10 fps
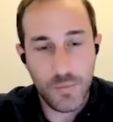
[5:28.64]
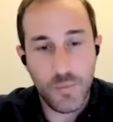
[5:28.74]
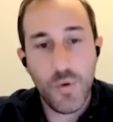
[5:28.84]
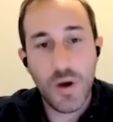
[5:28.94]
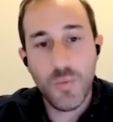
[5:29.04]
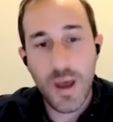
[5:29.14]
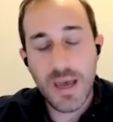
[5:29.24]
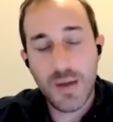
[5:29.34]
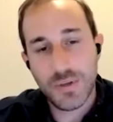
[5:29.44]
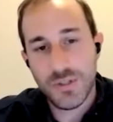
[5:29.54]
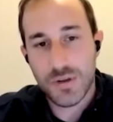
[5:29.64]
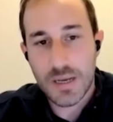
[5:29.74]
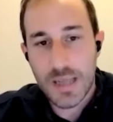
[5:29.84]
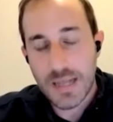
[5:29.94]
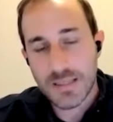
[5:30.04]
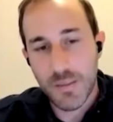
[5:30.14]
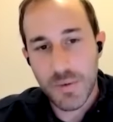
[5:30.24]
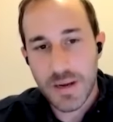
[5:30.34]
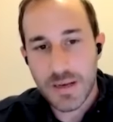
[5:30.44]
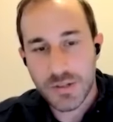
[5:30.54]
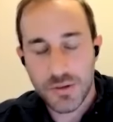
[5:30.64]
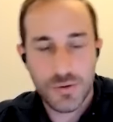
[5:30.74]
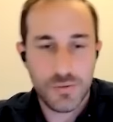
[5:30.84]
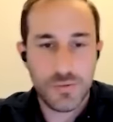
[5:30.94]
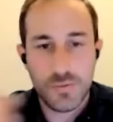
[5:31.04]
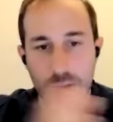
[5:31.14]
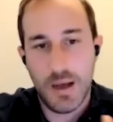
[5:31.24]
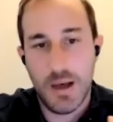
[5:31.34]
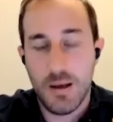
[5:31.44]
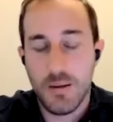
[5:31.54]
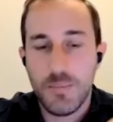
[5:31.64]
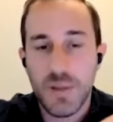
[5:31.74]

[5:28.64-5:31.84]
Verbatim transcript: One way in which you can get somebody to uh,